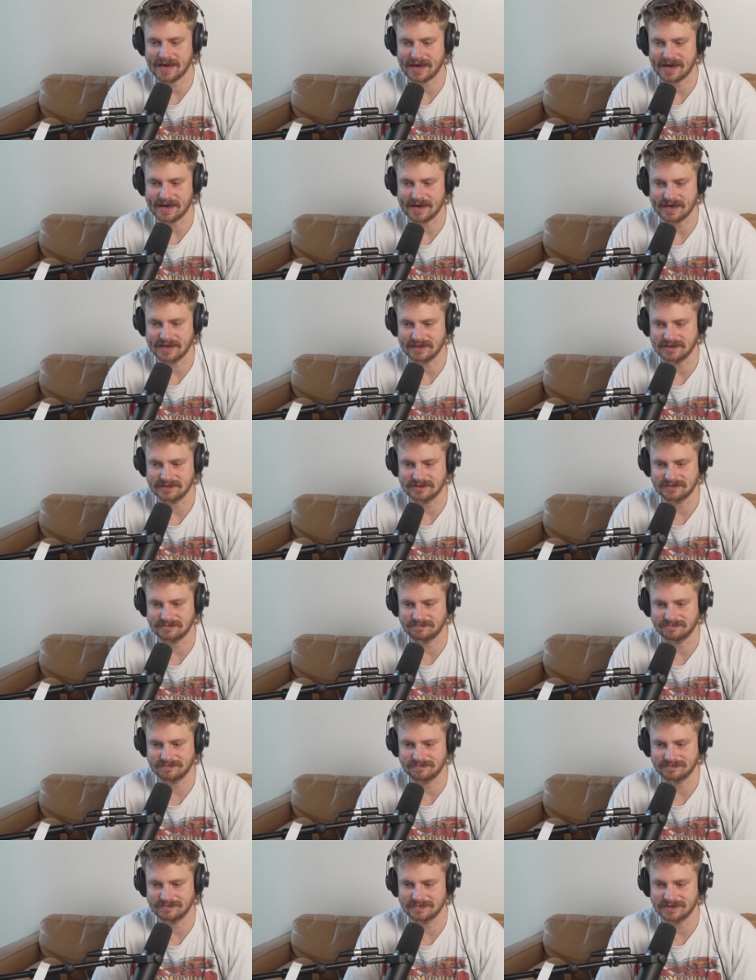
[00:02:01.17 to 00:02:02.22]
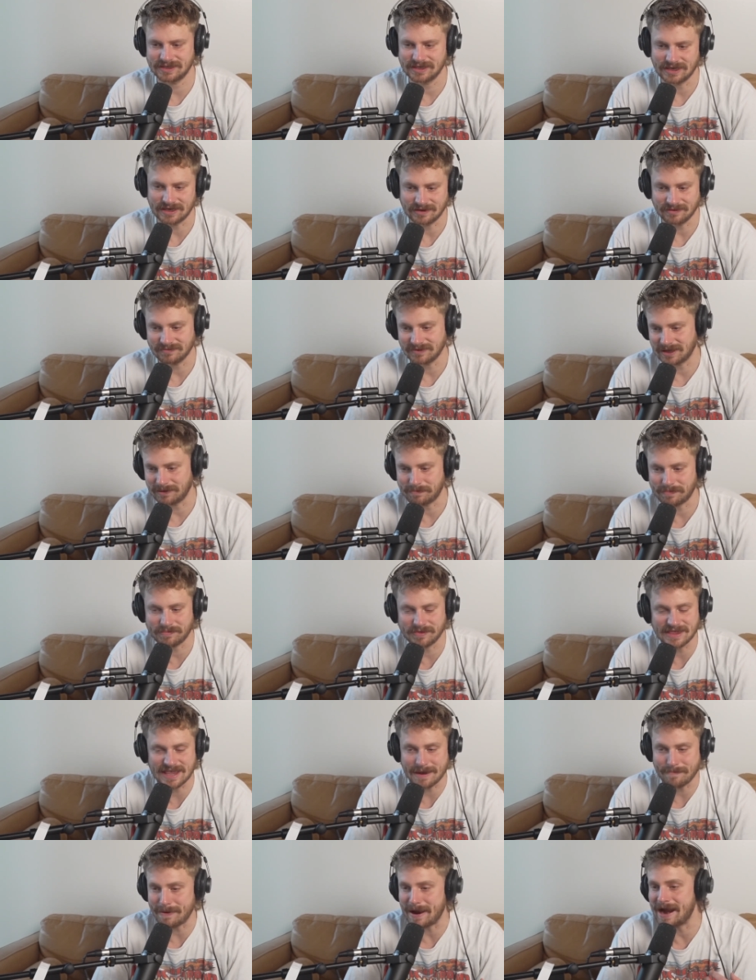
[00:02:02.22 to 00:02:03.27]
and,
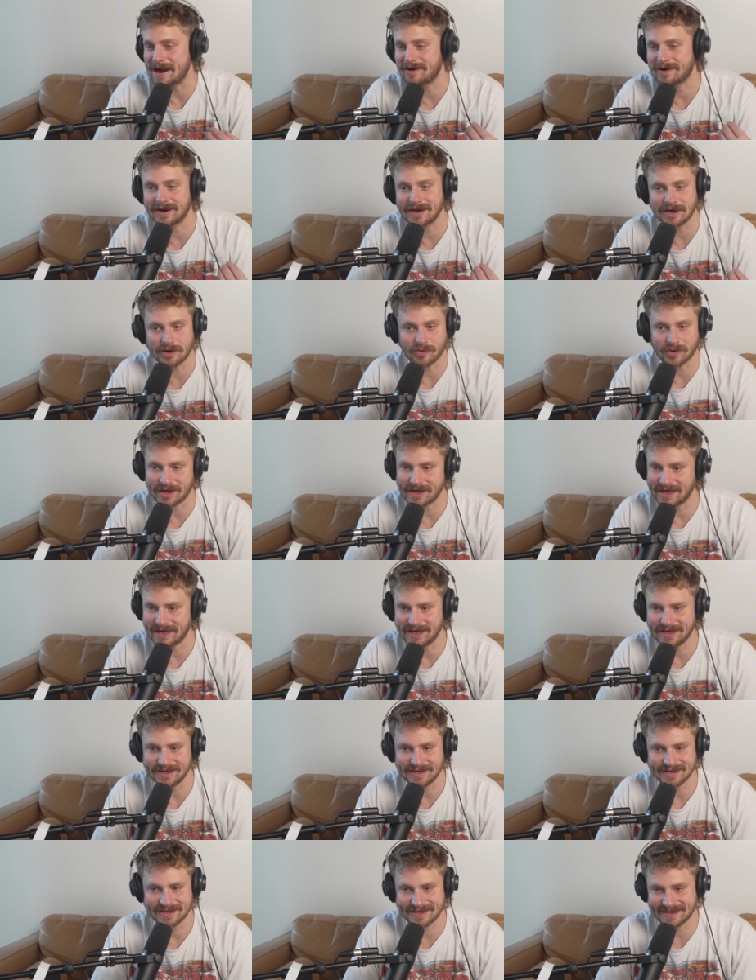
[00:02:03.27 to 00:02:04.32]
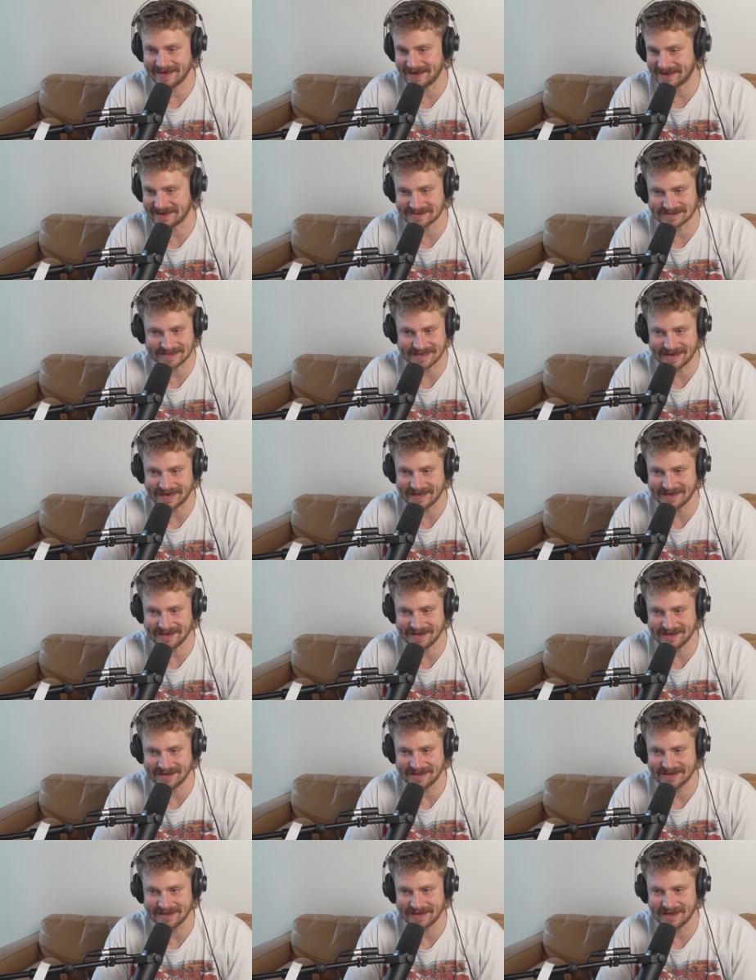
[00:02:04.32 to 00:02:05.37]
the paranoia kicks in.
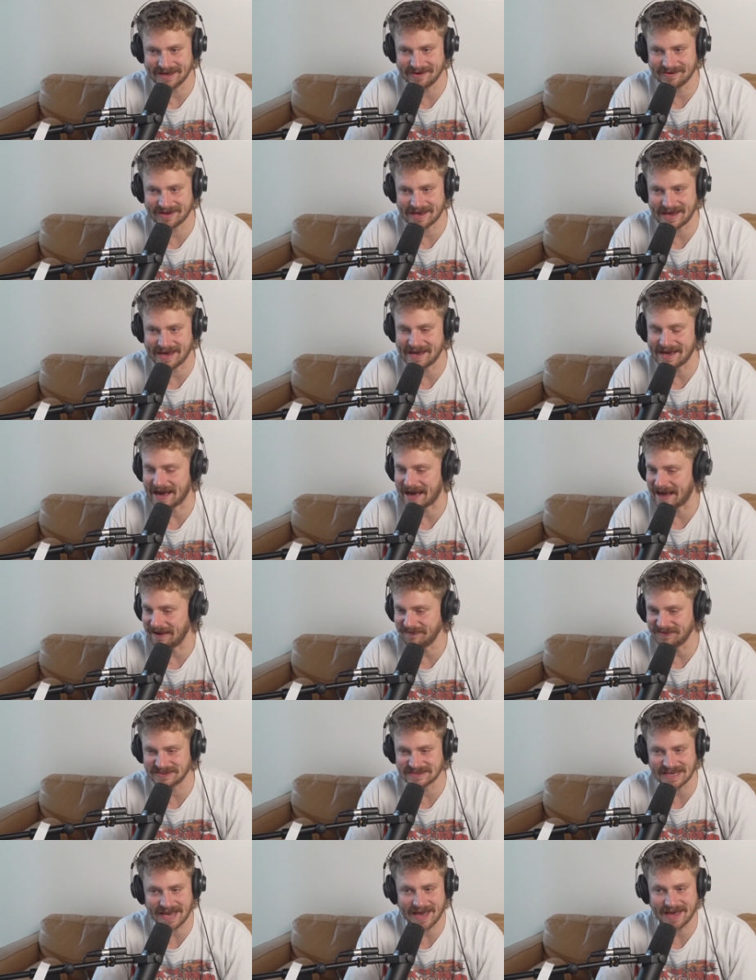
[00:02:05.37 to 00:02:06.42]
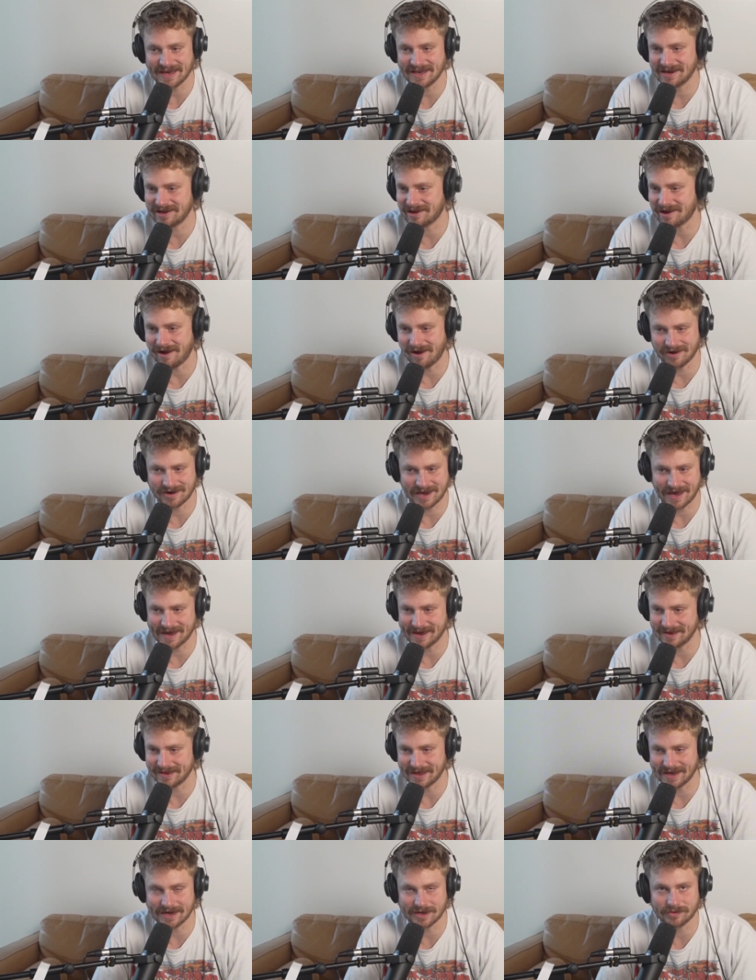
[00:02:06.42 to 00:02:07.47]
Okay, I've sat in a card
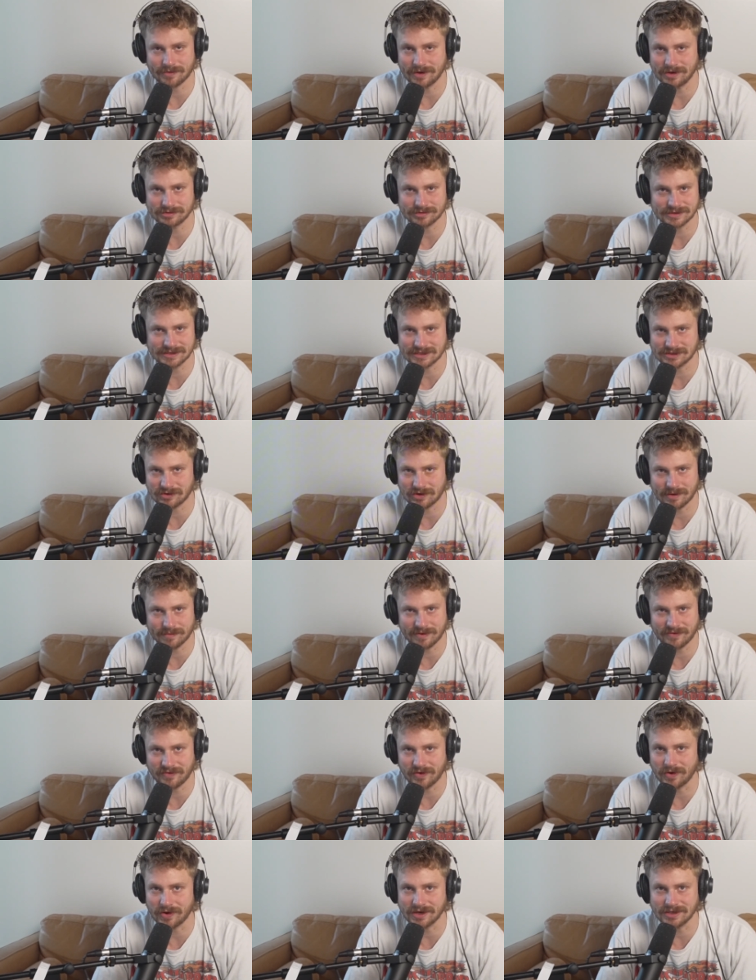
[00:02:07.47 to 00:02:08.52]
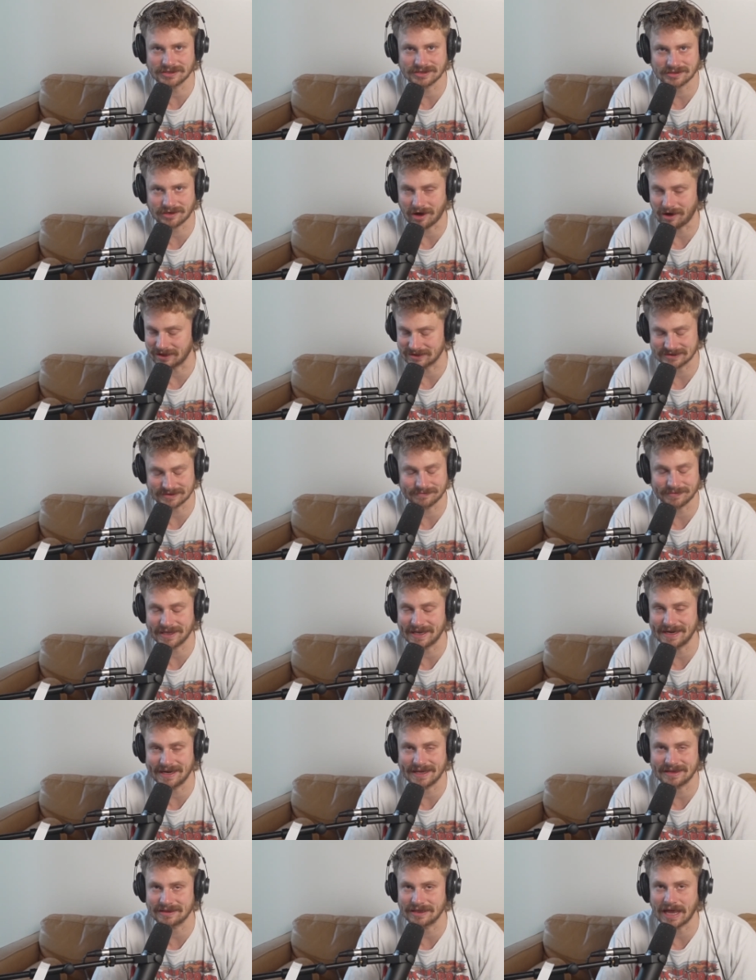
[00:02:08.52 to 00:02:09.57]
aisle at a grocery store before, just
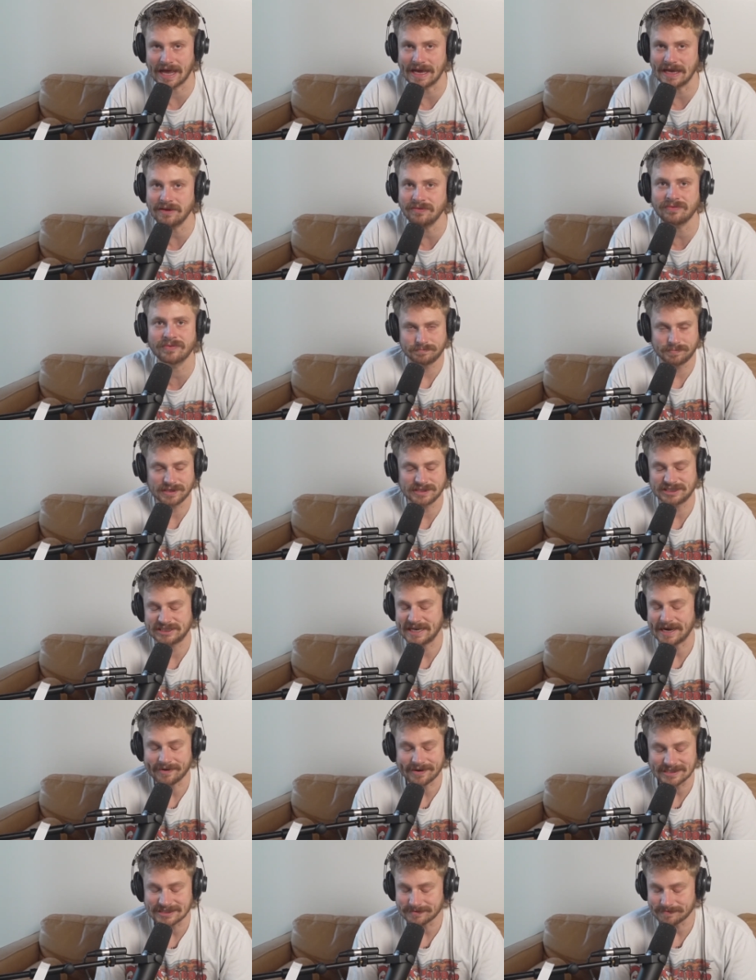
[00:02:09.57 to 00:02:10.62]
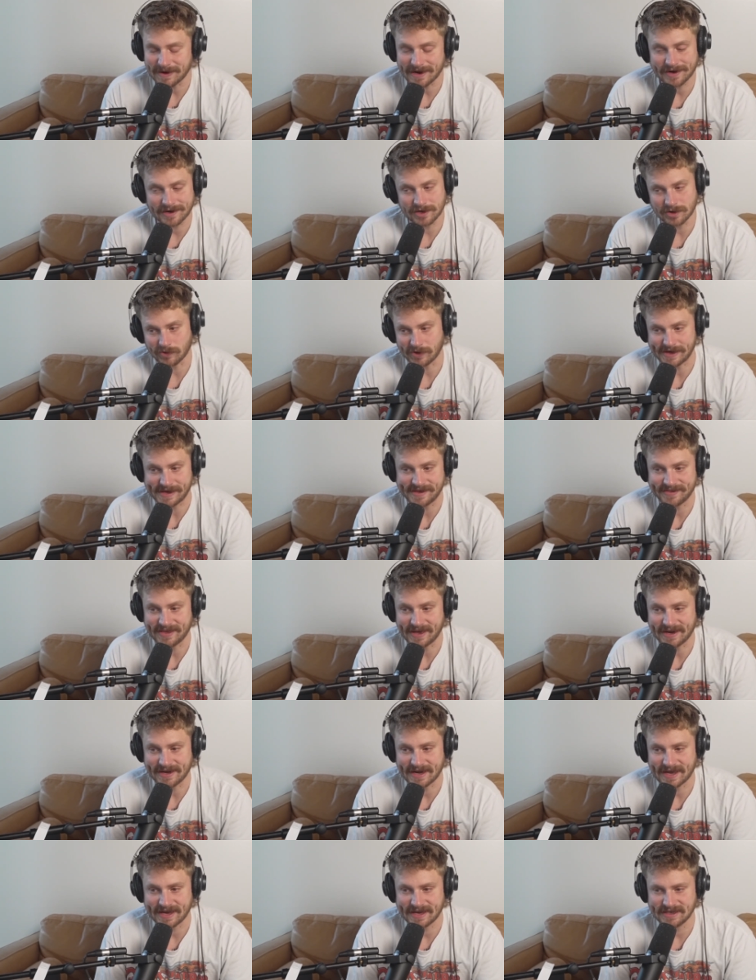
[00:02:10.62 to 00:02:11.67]
contemplating life. But Jared's paranoia
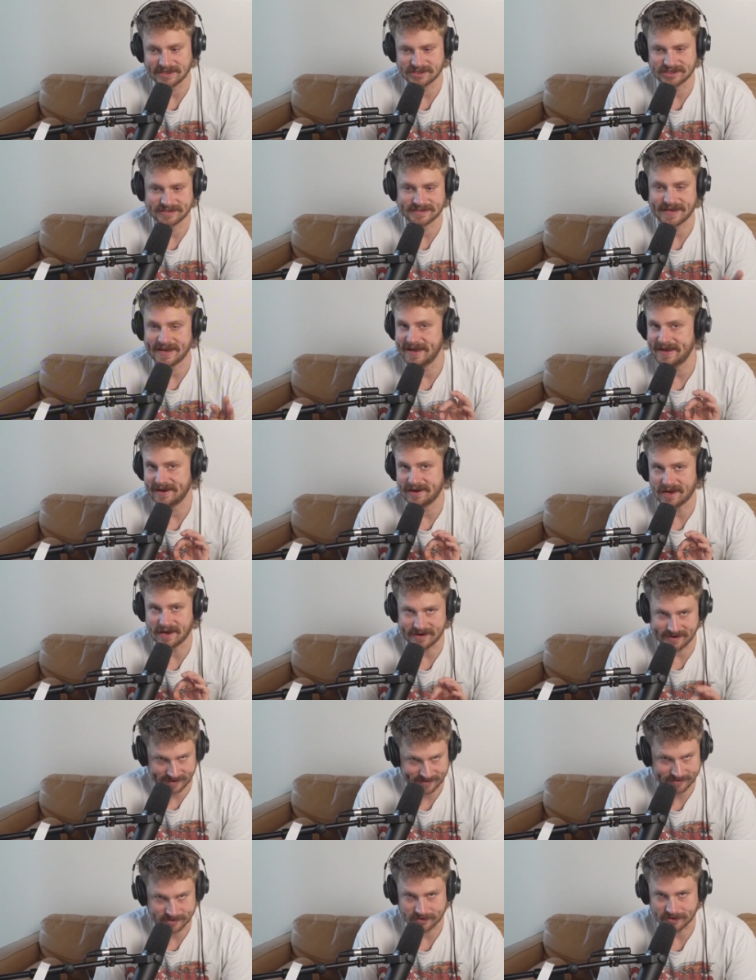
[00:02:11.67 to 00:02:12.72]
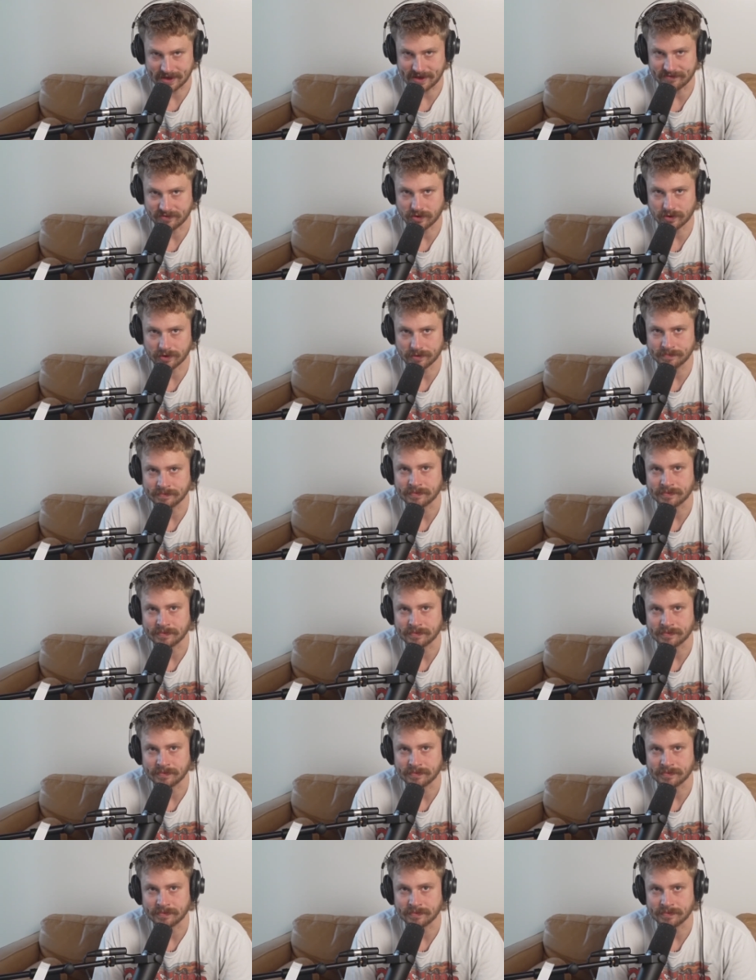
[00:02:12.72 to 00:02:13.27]
that night just hit another level.